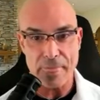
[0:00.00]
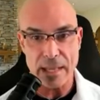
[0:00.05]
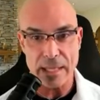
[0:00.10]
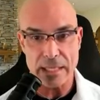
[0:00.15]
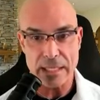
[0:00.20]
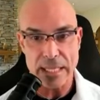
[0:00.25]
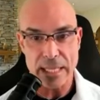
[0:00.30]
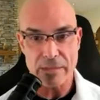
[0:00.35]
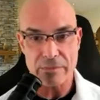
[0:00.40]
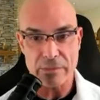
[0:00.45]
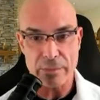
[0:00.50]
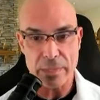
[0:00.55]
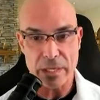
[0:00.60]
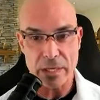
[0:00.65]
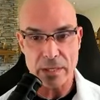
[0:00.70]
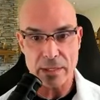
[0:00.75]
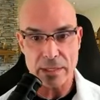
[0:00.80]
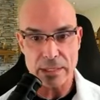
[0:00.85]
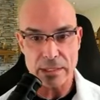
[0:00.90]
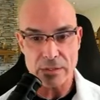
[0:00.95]
that native
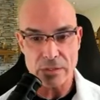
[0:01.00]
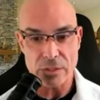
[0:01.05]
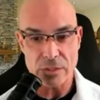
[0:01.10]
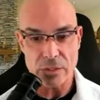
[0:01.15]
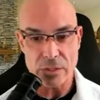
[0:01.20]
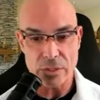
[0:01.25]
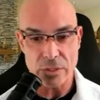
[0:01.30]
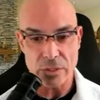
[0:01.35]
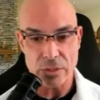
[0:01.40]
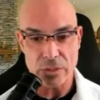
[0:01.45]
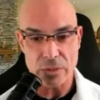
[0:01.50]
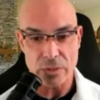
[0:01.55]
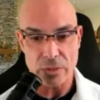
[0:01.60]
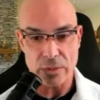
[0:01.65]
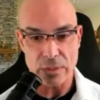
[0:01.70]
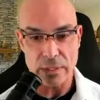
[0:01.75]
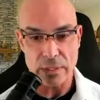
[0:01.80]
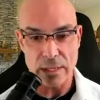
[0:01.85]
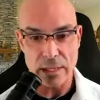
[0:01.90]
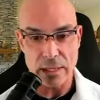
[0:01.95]
americans
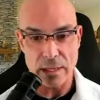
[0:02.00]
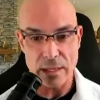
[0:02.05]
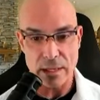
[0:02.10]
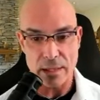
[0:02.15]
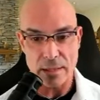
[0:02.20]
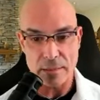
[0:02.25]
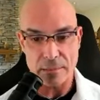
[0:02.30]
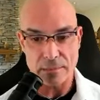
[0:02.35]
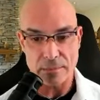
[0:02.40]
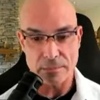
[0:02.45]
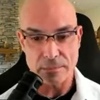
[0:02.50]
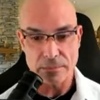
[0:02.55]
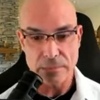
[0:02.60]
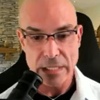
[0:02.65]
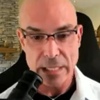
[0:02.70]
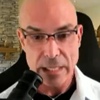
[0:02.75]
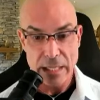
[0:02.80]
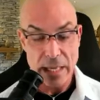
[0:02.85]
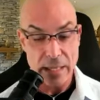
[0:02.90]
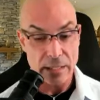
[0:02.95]
do um,
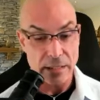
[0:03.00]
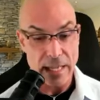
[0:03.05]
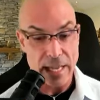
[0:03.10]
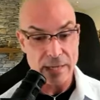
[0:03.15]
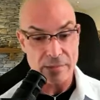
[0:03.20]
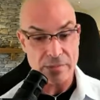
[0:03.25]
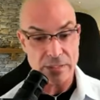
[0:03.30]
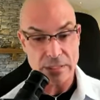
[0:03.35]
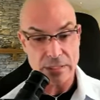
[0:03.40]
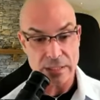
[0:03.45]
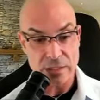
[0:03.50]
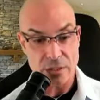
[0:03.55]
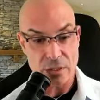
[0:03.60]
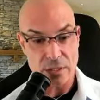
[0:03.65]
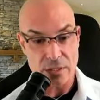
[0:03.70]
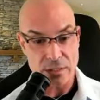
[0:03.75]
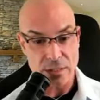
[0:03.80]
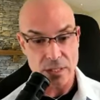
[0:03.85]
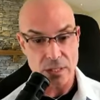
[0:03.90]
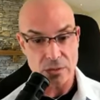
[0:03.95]
and a lot of
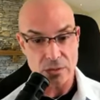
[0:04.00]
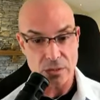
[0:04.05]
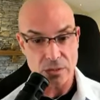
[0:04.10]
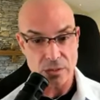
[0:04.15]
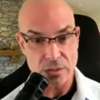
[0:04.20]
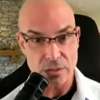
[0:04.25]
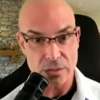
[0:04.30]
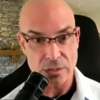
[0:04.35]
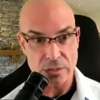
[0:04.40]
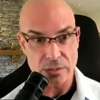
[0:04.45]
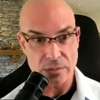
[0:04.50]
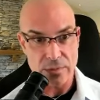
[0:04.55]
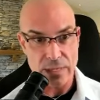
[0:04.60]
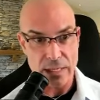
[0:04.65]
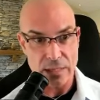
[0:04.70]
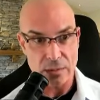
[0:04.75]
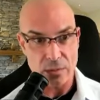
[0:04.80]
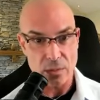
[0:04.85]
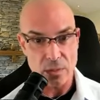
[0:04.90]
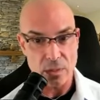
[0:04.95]
indigenous cultures do this
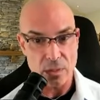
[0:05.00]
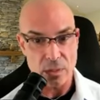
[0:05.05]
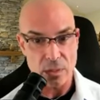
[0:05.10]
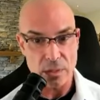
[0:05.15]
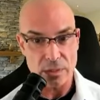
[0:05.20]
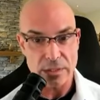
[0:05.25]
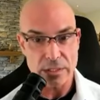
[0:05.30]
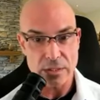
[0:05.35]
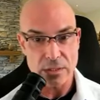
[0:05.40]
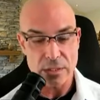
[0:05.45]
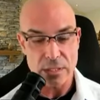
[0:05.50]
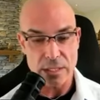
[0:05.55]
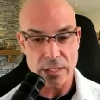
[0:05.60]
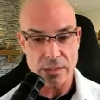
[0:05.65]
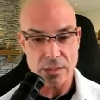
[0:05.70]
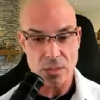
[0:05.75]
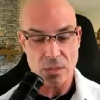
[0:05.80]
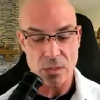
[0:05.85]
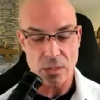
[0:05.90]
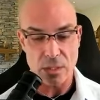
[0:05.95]
around the world it's,
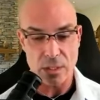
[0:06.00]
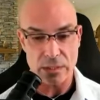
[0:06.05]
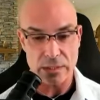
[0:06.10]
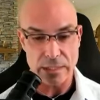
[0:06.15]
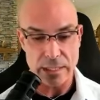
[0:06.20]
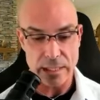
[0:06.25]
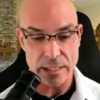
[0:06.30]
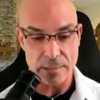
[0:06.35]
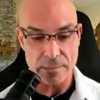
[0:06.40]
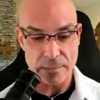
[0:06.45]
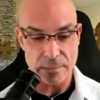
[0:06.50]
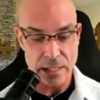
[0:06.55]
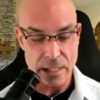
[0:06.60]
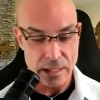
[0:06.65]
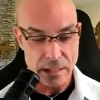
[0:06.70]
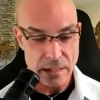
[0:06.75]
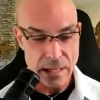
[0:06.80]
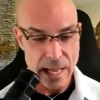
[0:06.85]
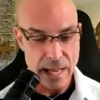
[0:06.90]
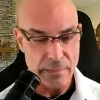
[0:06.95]
it's called um,
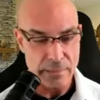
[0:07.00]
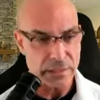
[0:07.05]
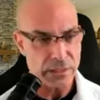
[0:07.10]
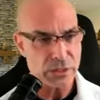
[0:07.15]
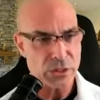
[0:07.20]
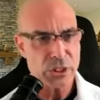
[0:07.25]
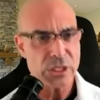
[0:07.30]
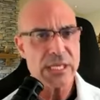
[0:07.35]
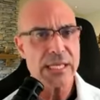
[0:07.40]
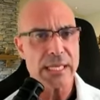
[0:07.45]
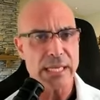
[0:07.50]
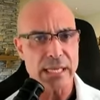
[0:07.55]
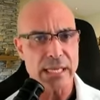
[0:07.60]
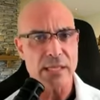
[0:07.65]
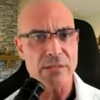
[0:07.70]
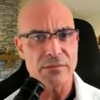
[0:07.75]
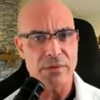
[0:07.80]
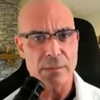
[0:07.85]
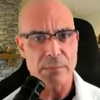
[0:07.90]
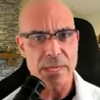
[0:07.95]
hablachia
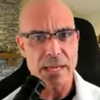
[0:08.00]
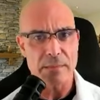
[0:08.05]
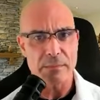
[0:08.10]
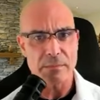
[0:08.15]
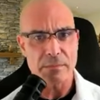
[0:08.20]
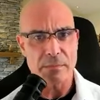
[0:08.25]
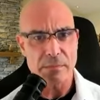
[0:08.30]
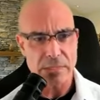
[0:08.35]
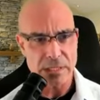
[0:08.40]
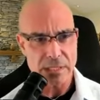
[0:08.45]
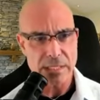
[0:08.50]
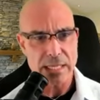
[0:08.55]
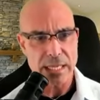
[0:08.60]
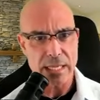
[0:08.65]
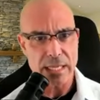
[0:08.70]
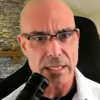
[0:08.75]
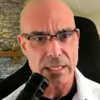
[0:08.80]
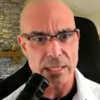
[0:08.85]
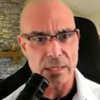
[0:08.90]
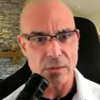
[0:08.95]
if i'm not
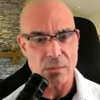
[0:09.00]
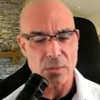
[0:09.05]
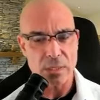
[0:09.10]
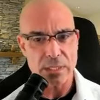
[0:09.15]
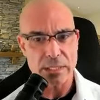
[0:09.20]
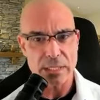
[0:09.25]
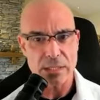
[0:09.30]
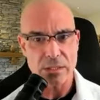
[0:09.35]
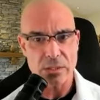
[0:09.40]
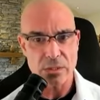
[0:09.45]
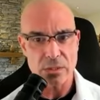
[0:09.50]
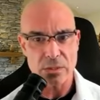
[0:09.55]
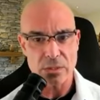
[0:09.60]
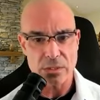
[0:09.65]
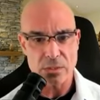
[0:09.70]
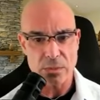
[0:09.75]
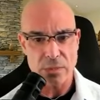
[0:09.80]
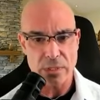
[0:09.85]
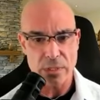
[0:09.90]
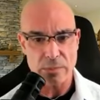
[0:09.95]
mistaken and what they do
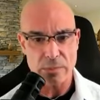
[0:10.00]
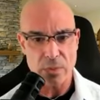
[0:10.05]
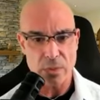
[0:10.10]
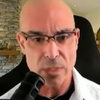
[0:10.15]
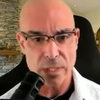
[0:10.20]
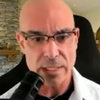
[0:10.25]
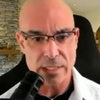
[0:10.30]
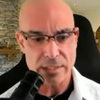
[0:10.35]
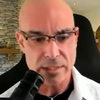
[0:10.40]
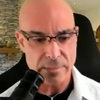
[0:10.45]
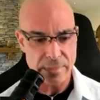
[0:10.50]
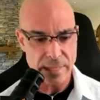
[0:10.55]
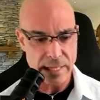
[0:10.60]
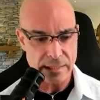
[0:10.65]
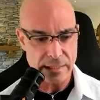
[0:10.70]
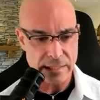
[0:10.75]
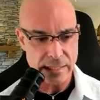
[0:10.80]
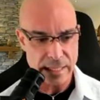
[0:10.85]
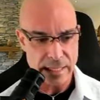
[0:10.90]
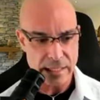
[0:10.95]
is when a boy is about the